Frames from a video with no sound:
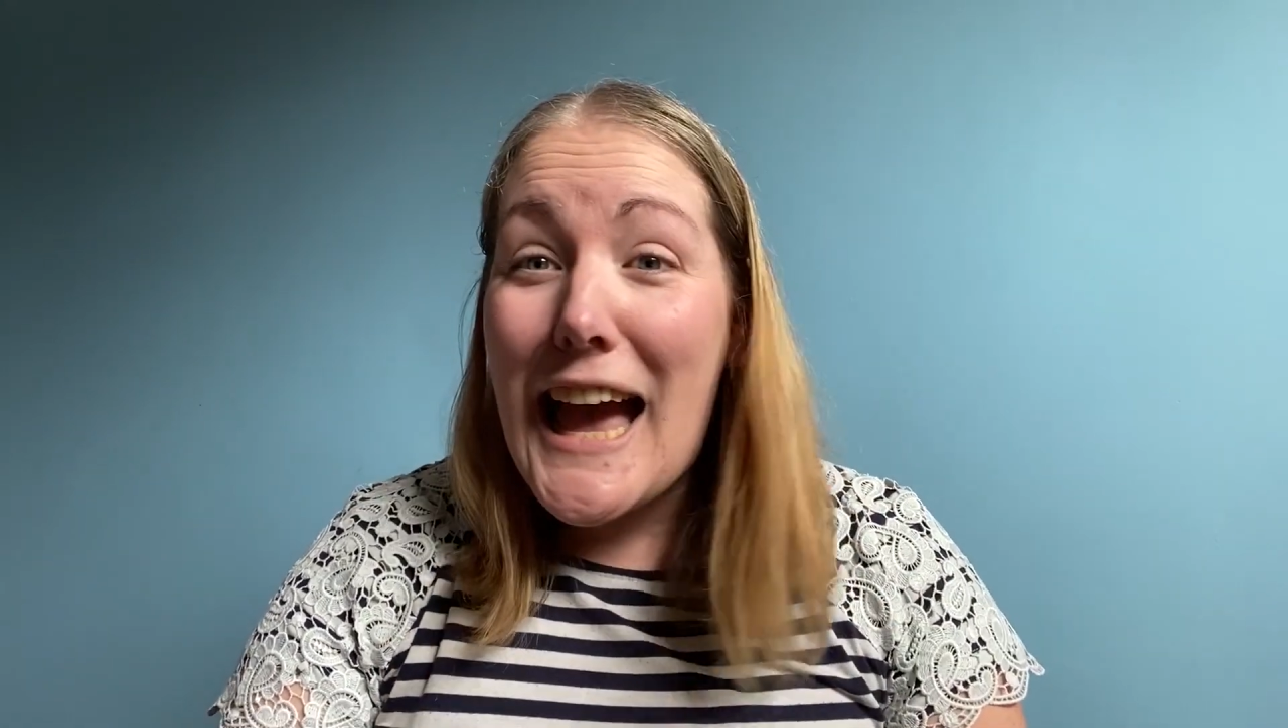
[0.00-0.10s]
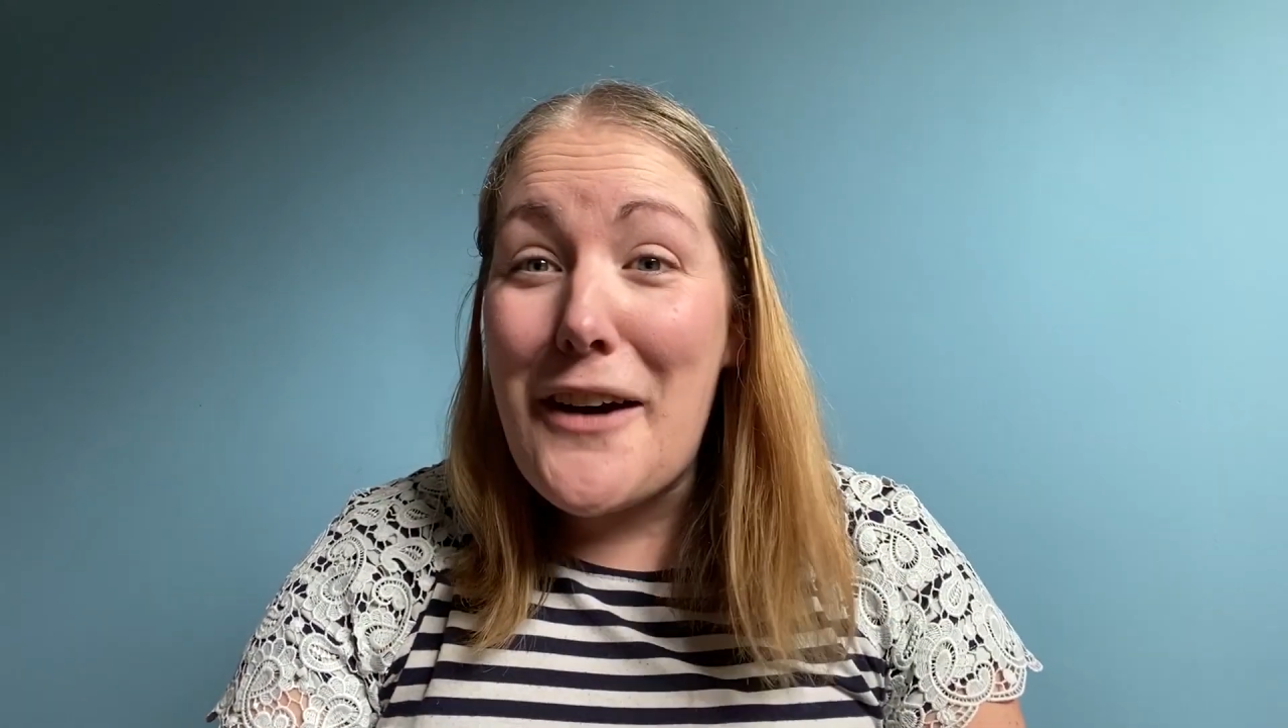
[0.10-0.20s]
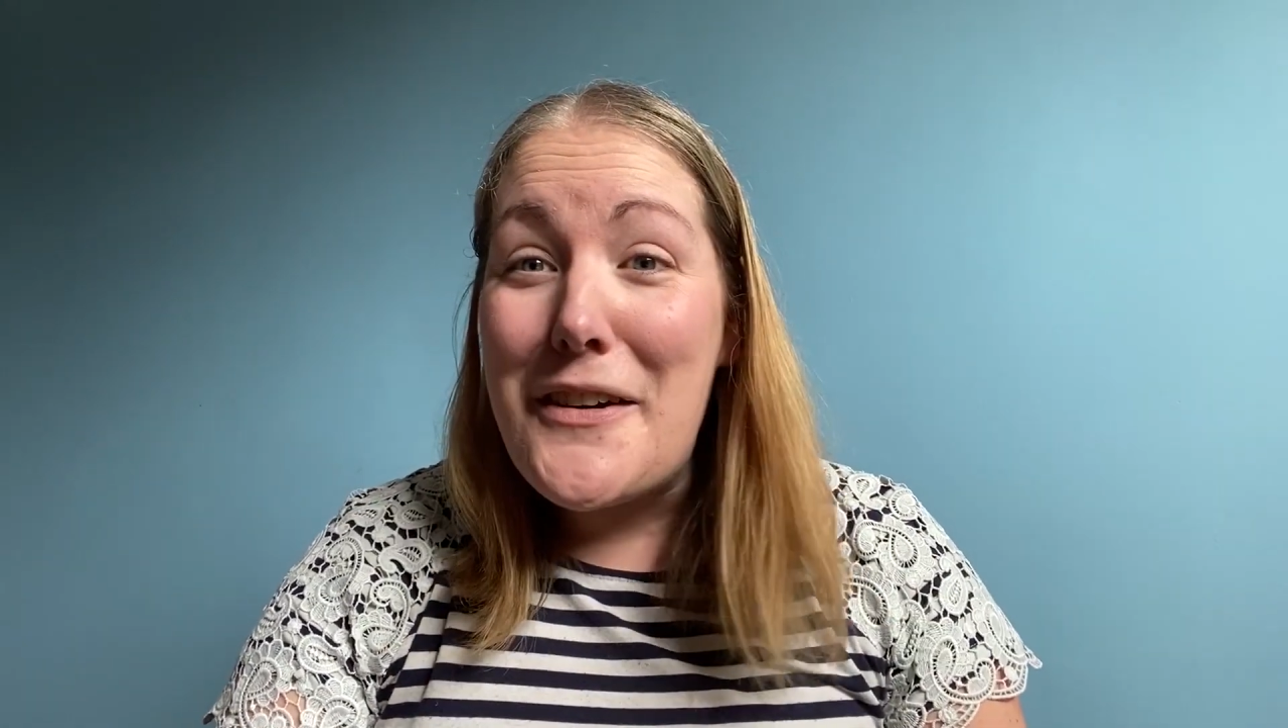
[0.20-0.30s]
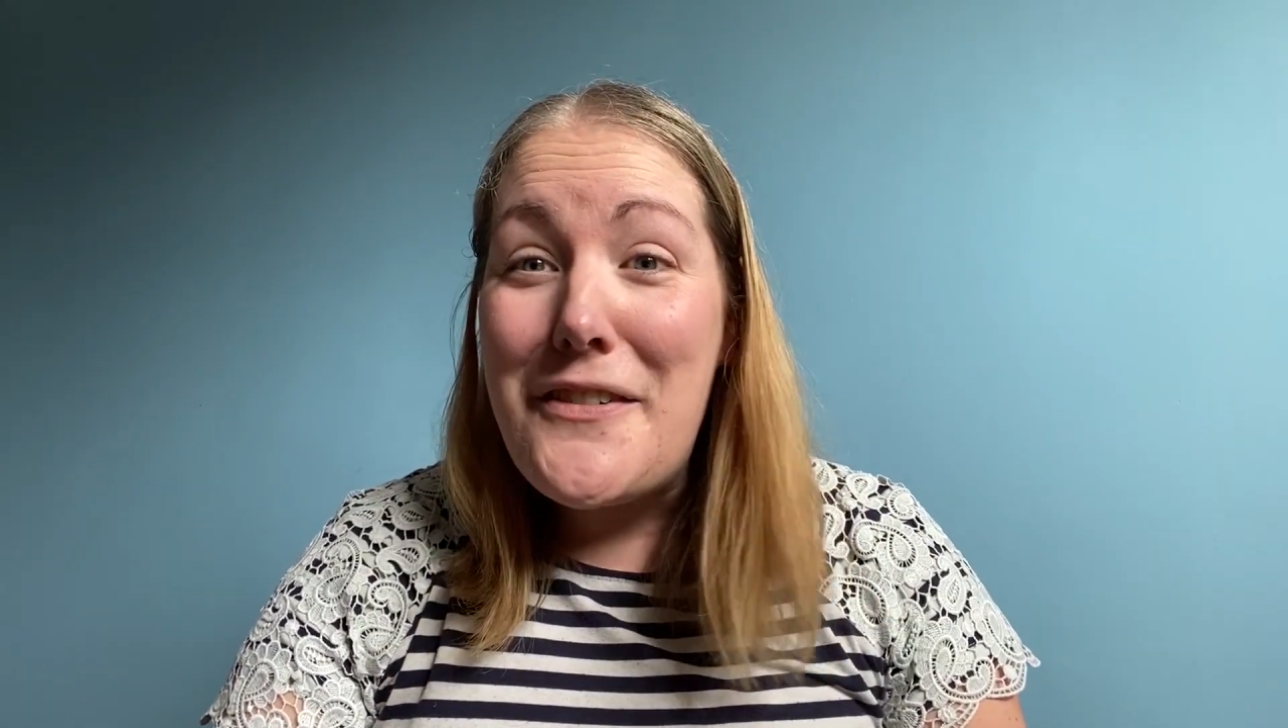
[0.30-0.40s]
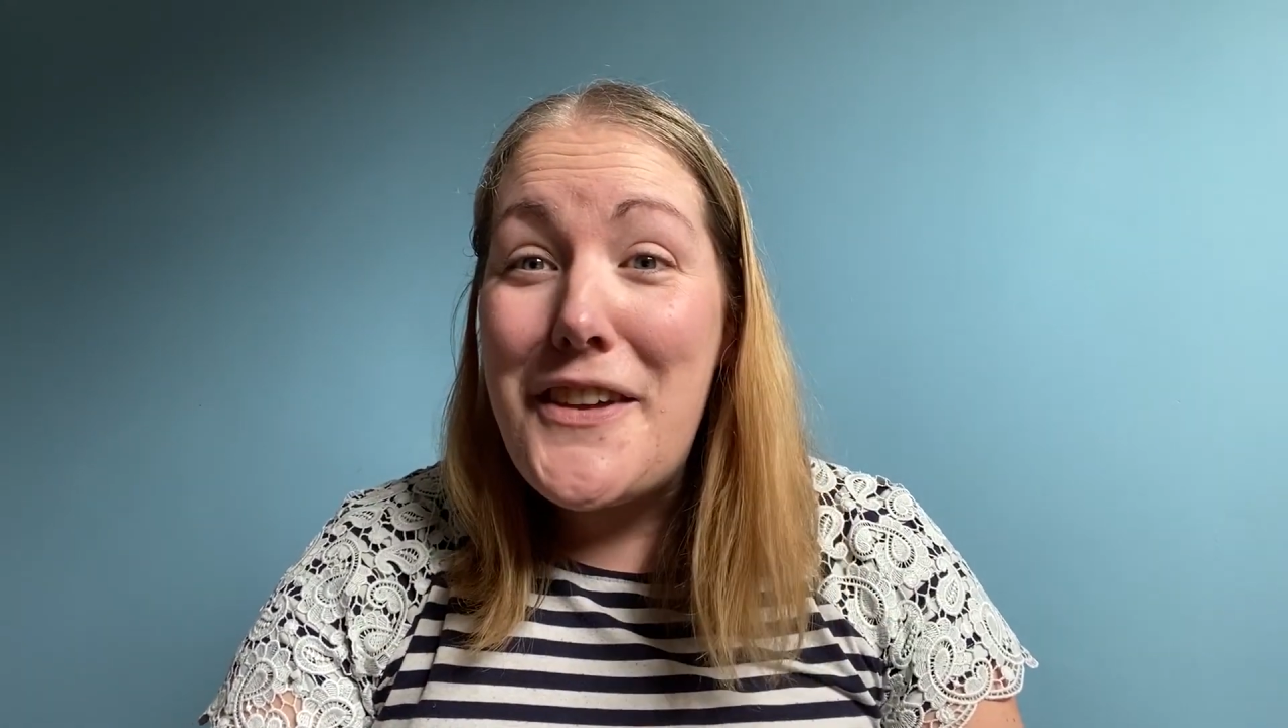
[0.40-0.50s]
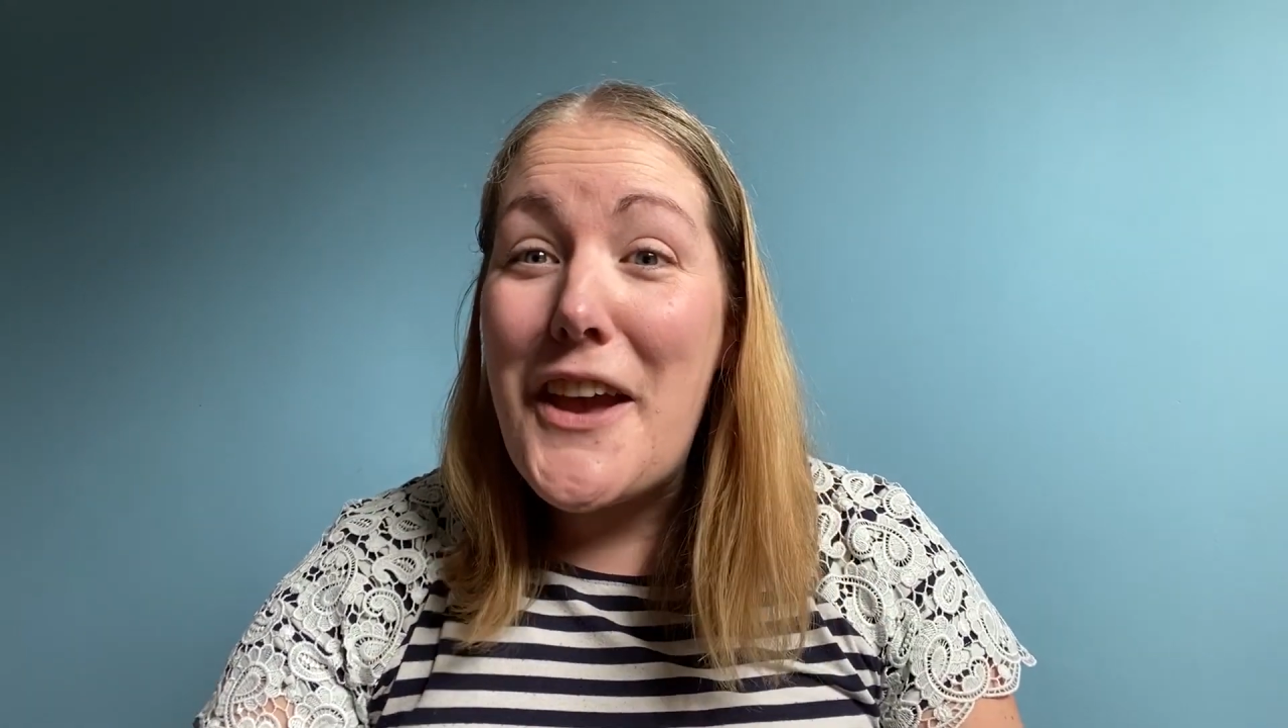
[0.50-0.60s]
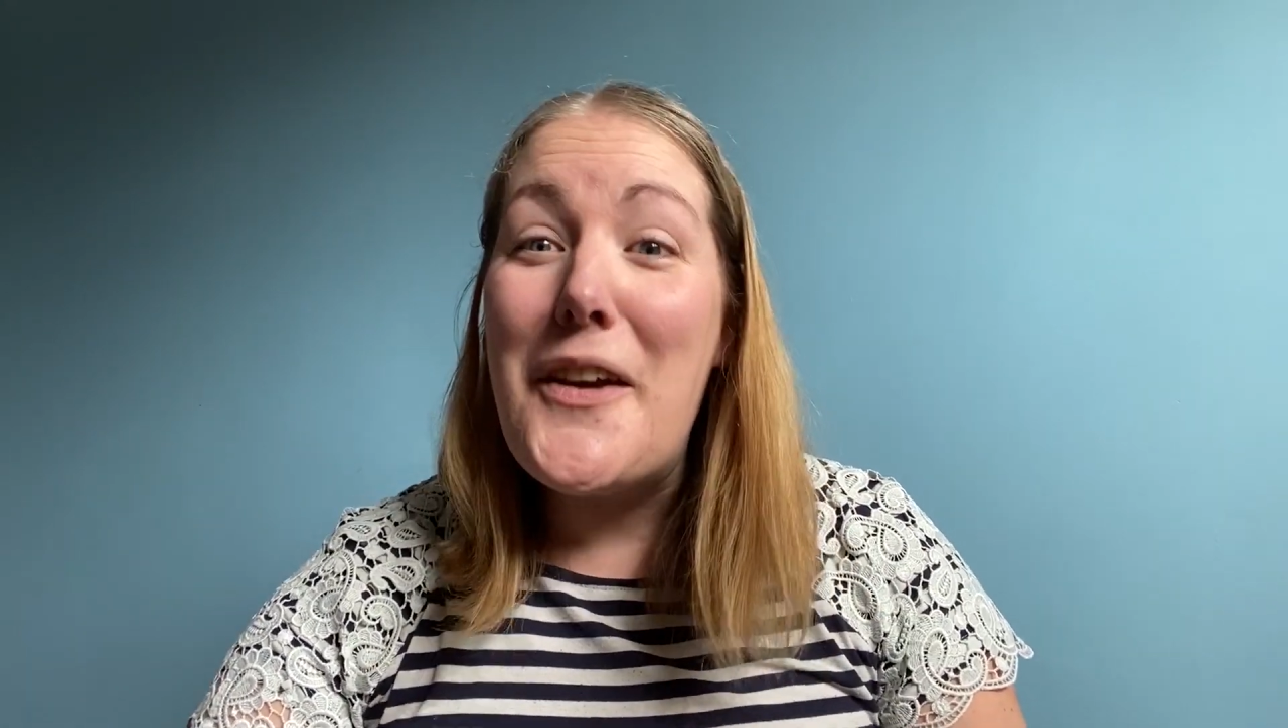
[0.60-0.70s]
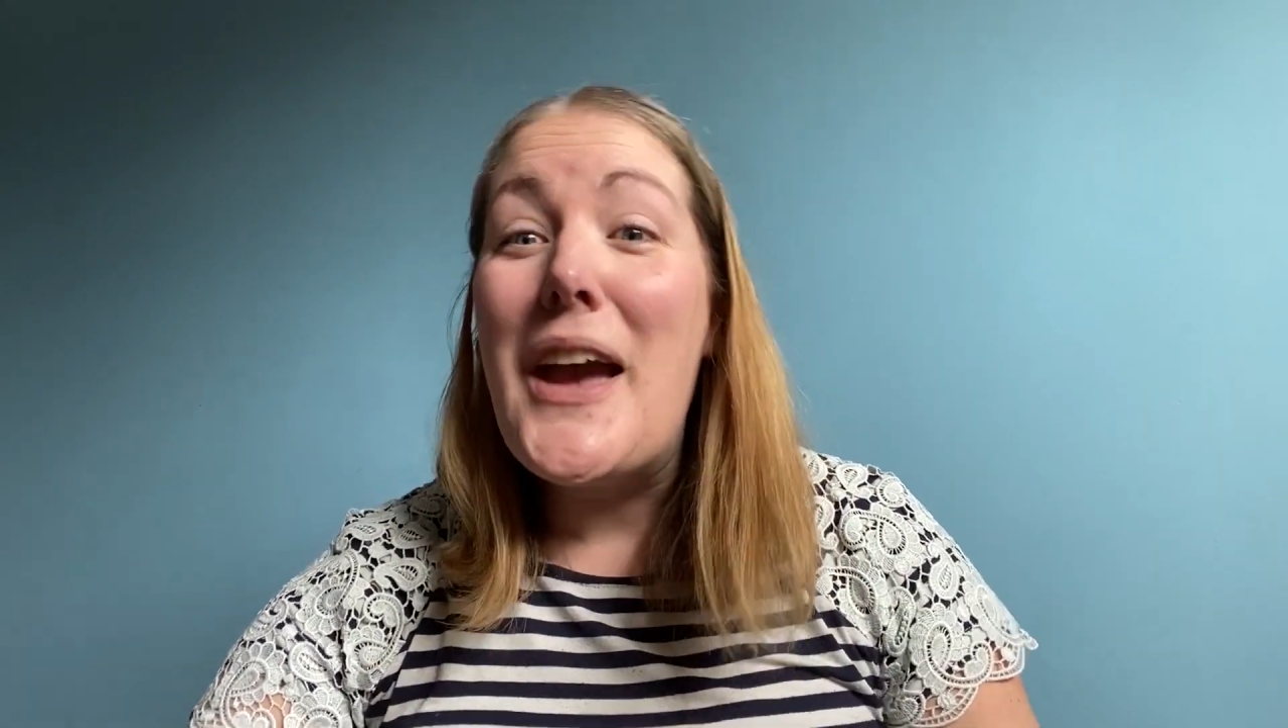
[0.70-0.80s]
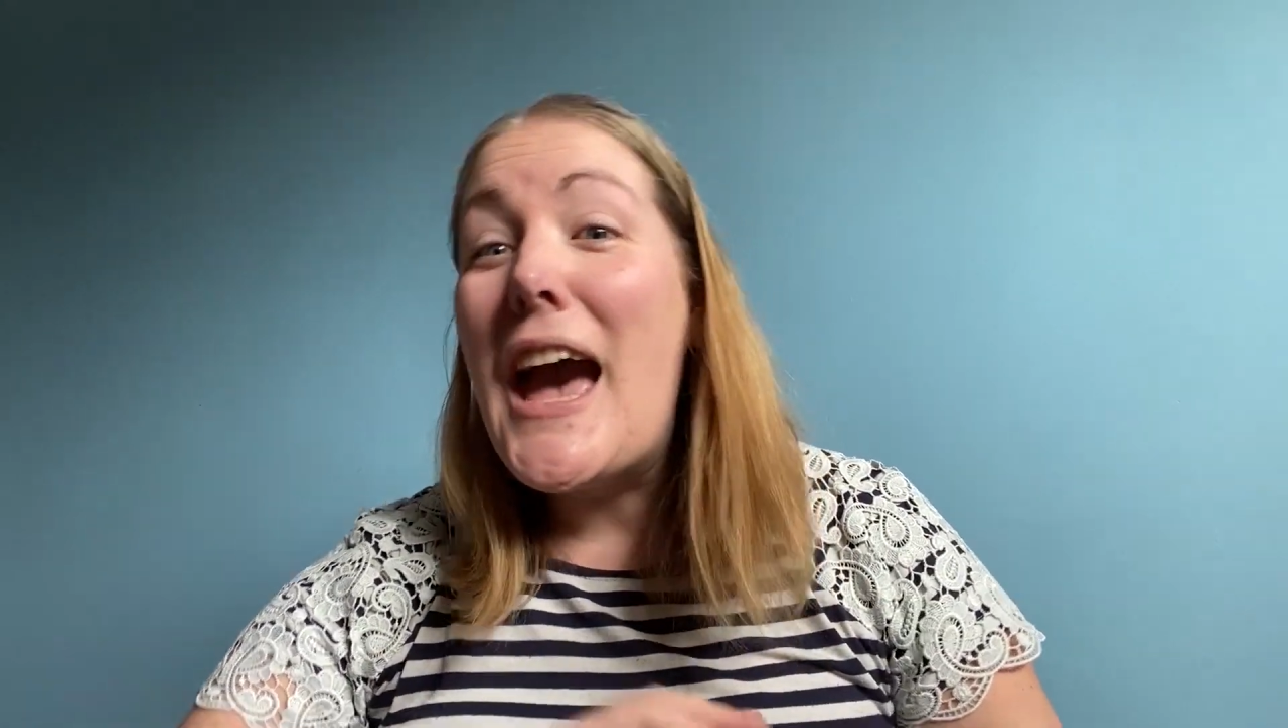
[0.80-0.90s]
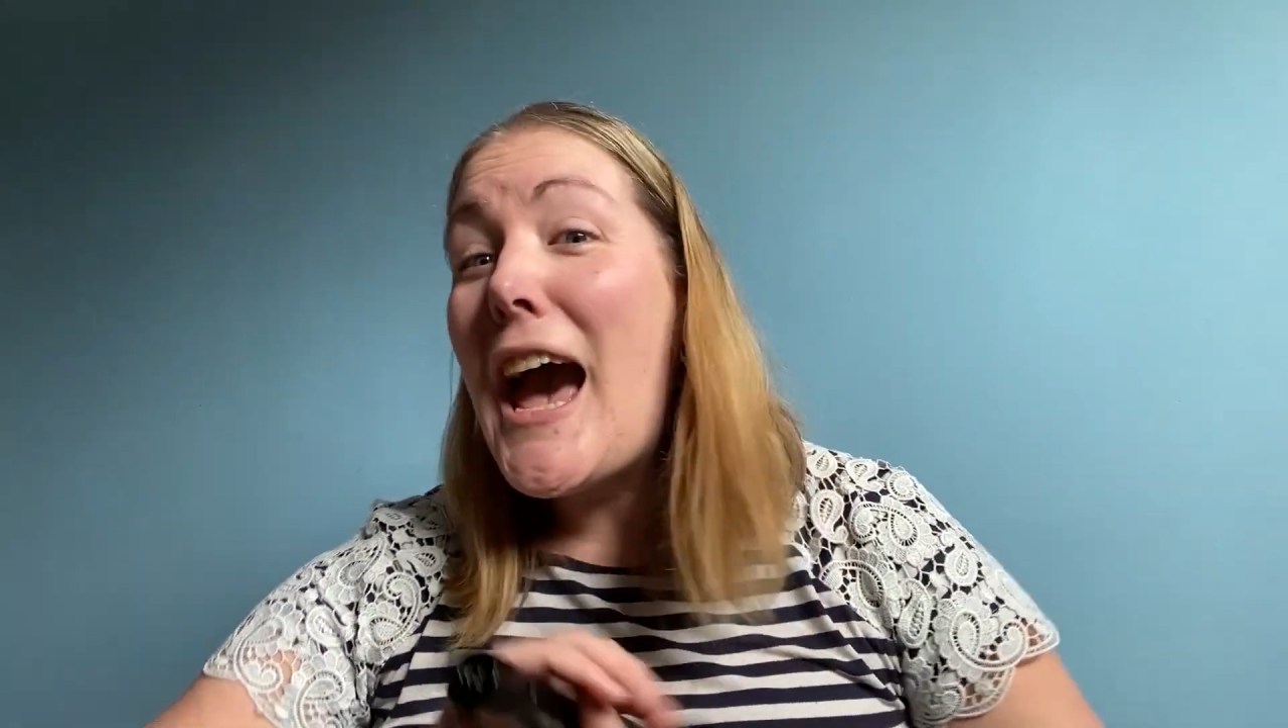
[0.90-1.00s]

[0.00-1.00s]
out of you